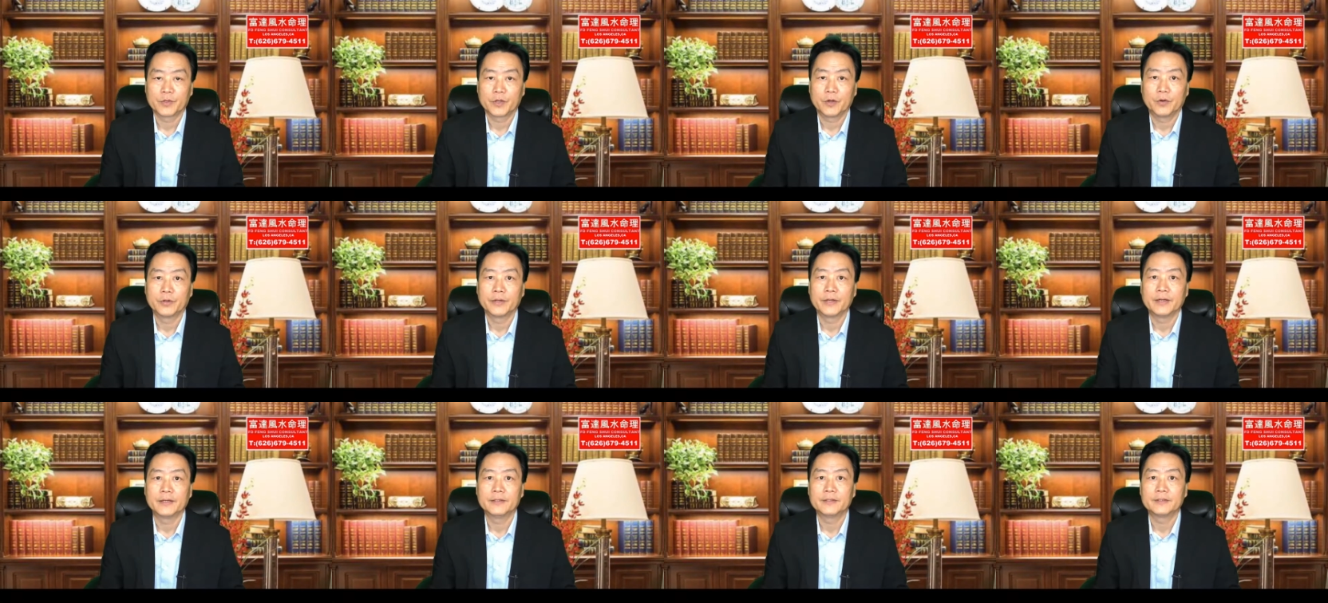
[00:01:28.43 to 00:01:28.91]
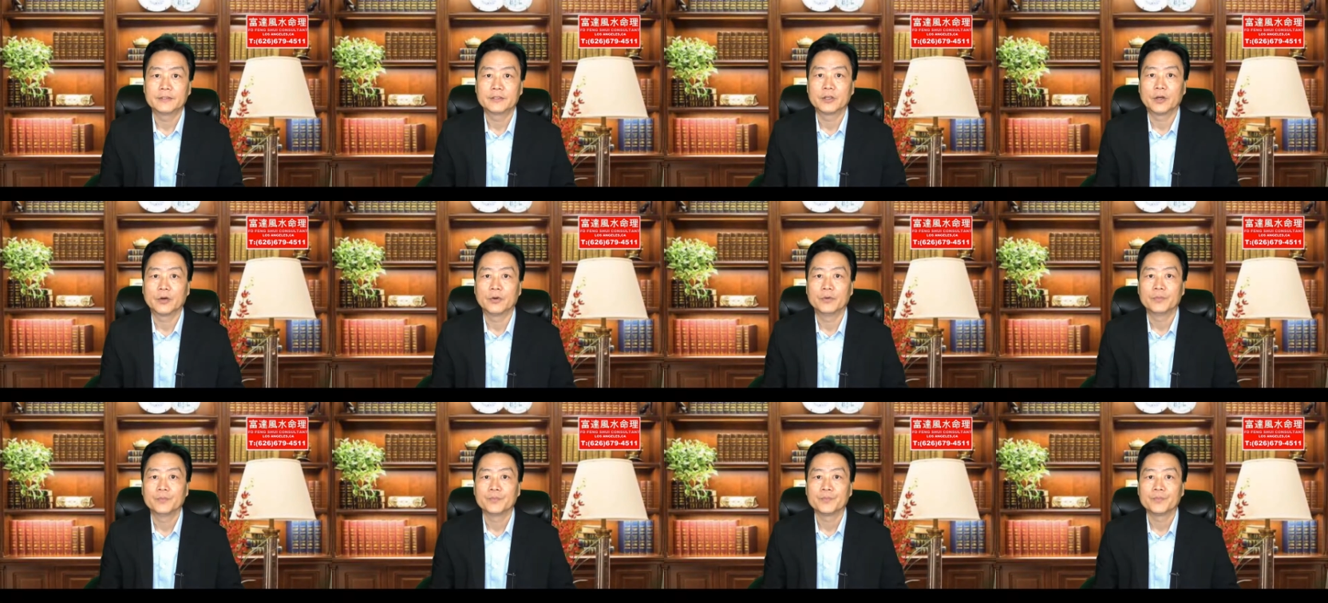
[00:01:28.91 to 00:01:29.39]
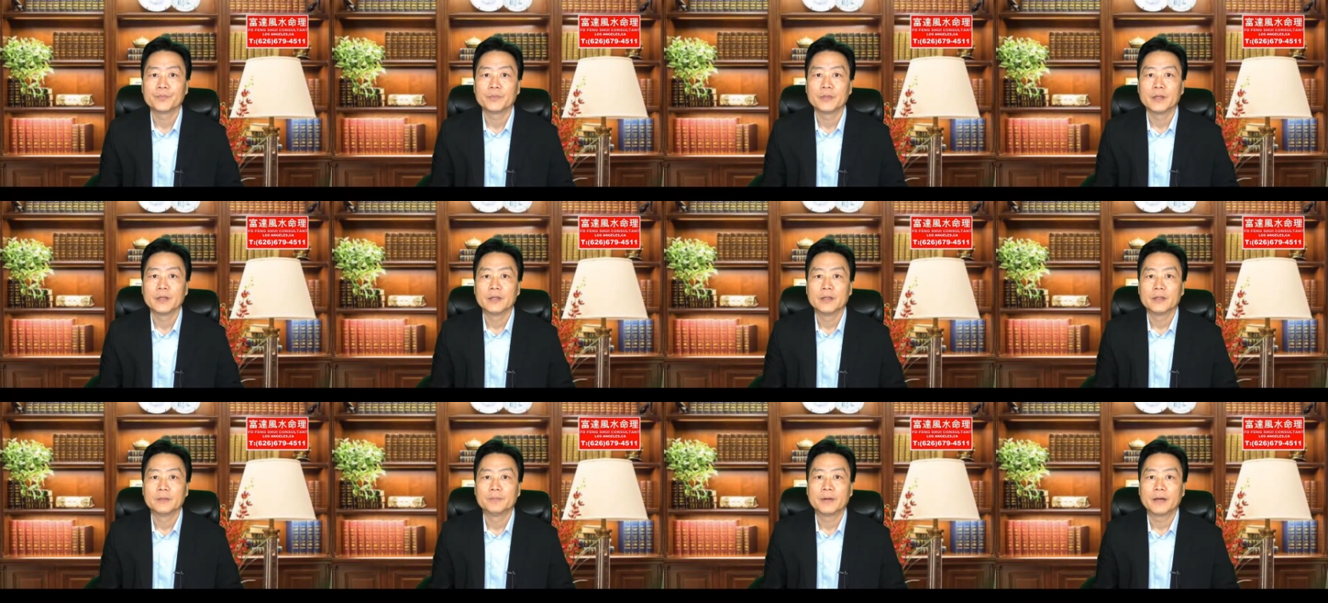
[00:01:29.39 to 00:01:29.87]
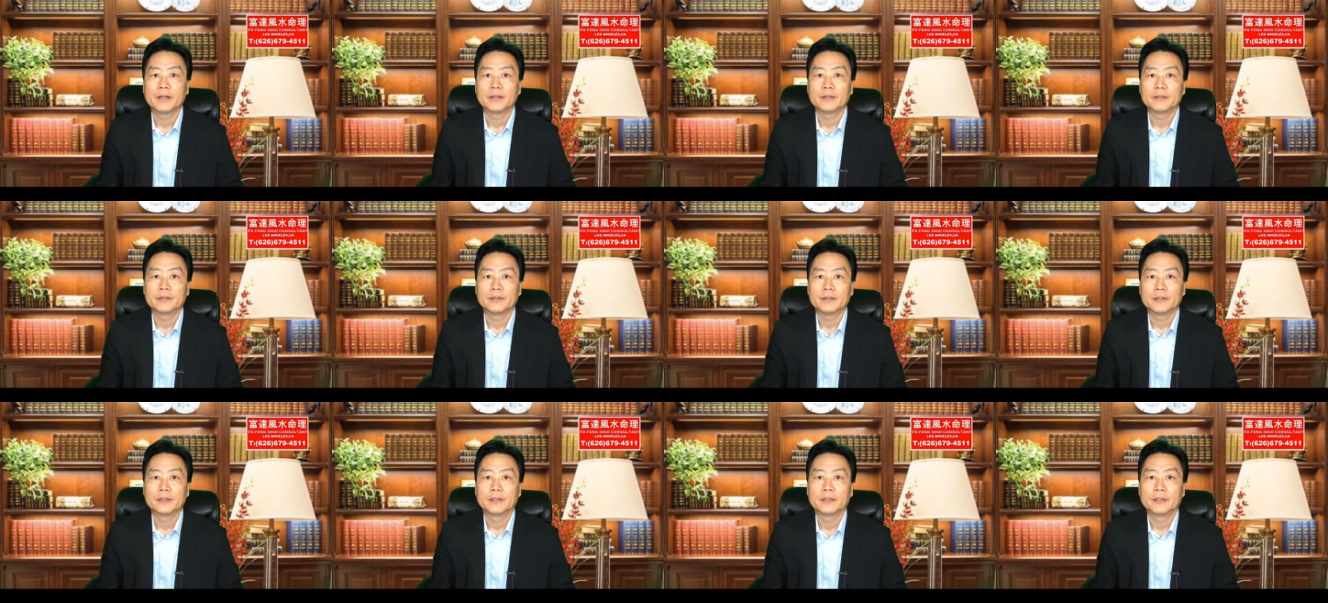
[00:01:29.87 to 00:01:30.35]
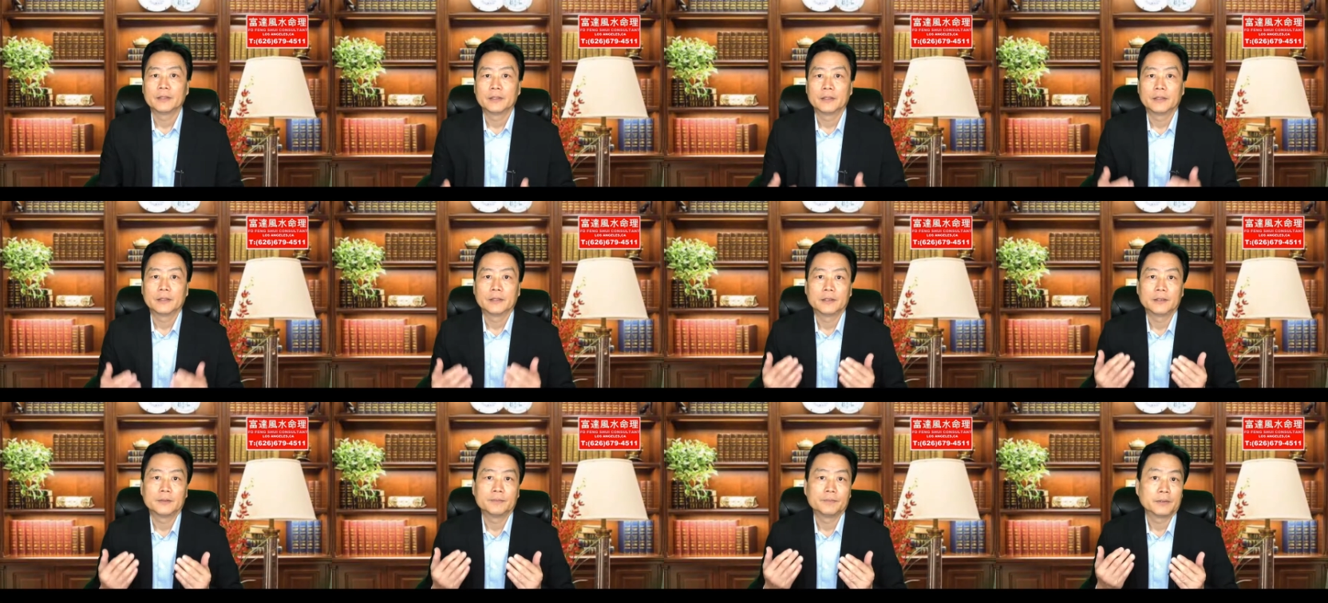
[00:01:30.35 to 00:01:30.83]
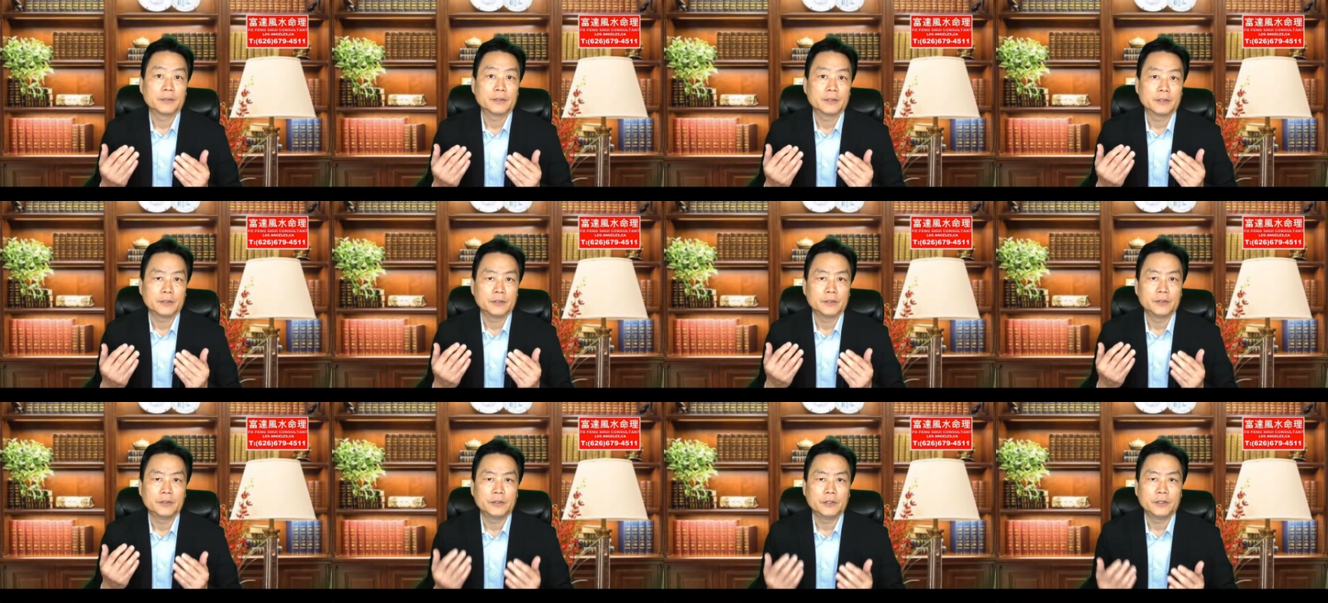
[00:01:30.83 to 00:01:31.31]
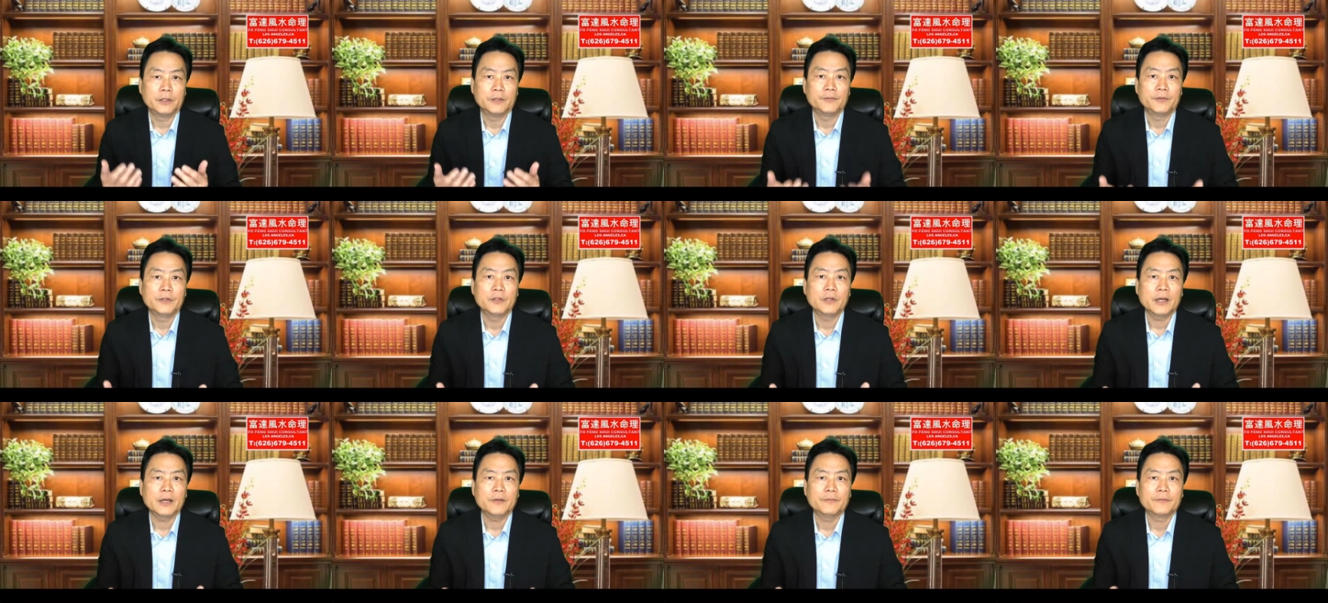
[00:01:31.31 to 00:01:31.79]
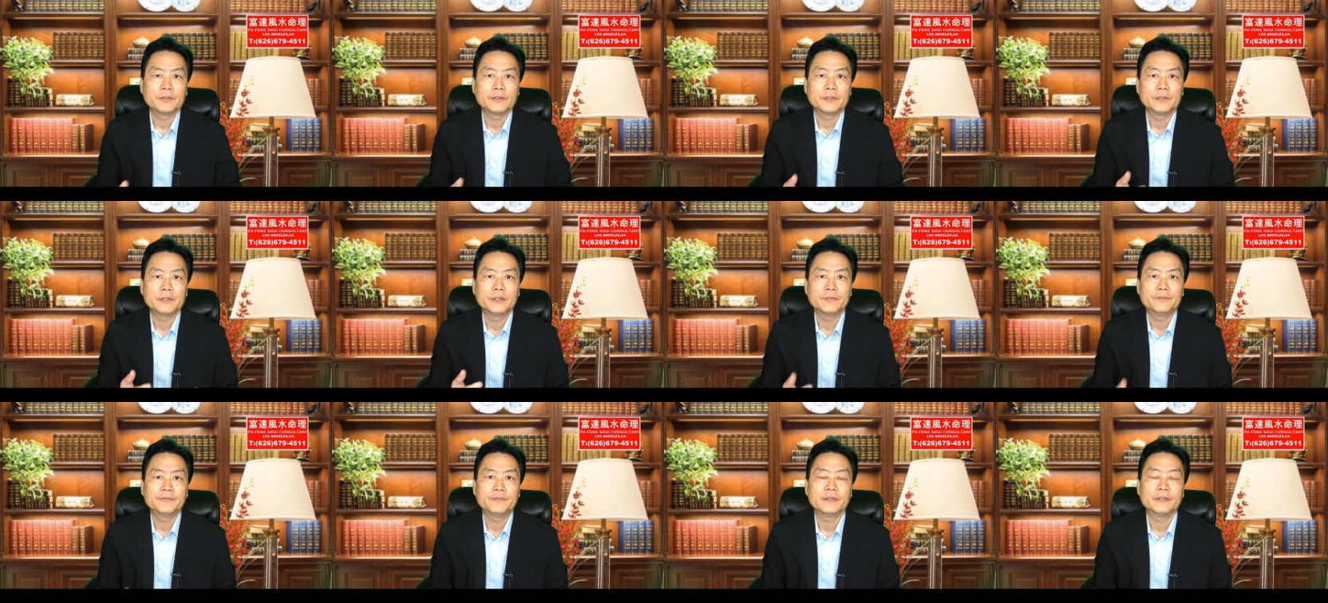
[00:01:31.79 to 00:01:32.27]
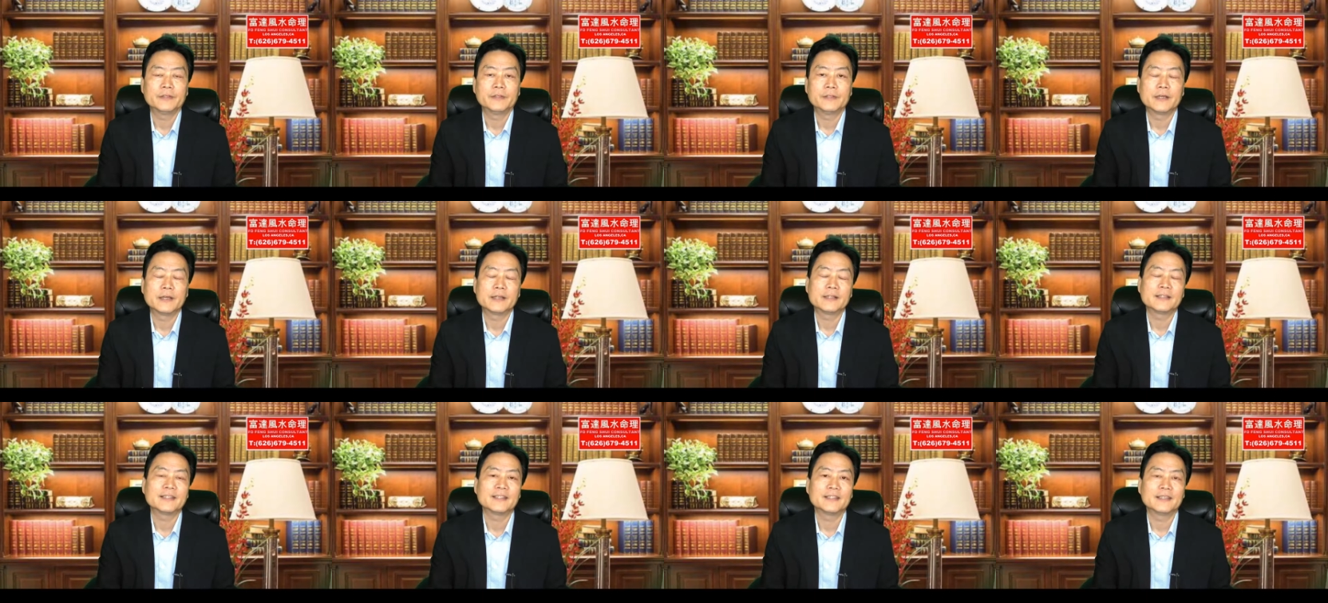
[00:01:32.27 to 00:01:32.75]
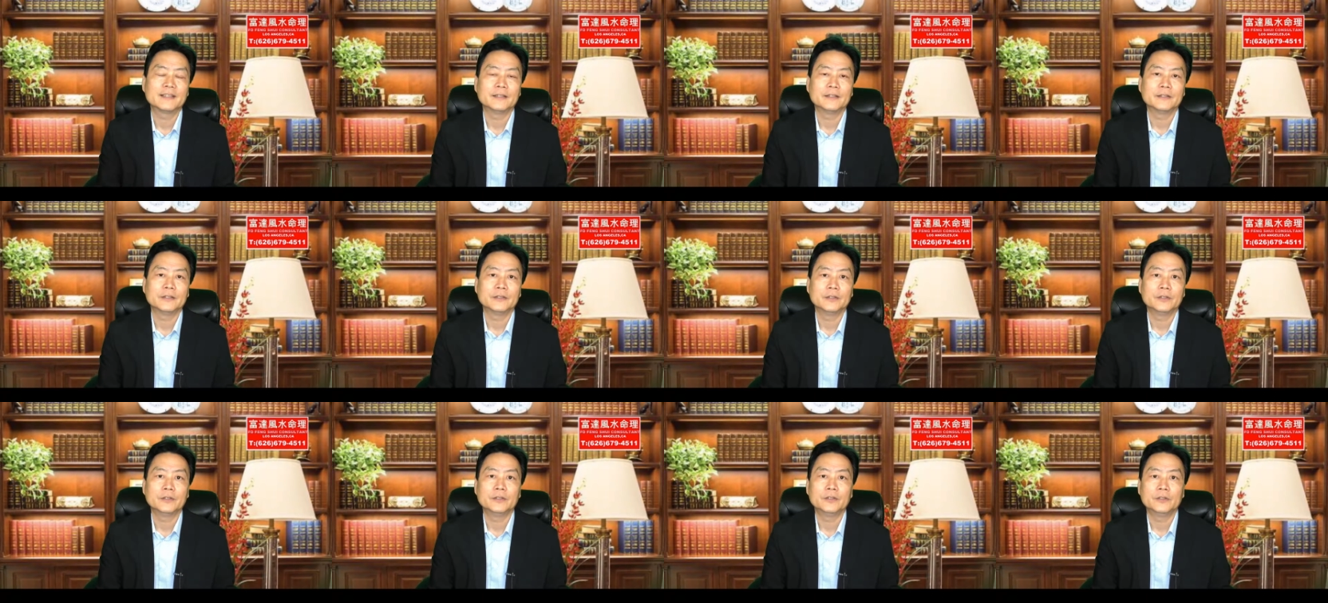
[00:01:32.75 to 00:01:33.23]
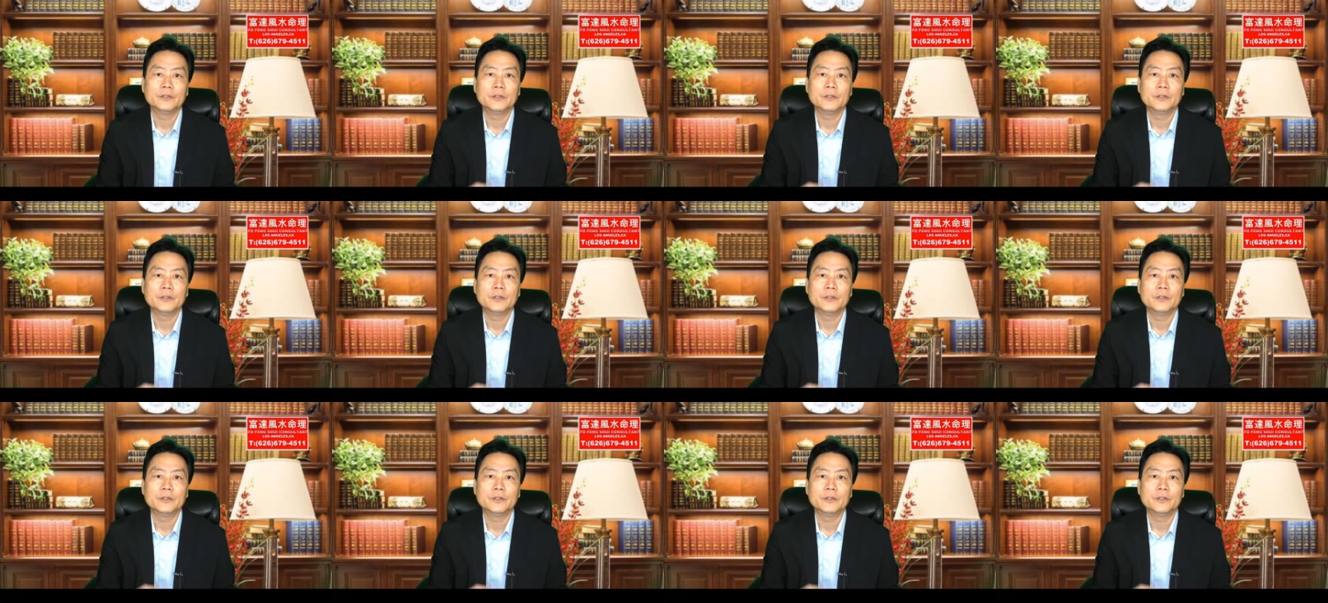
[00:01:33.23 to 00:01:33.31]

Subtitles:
Okay, so but if you have a different destiny,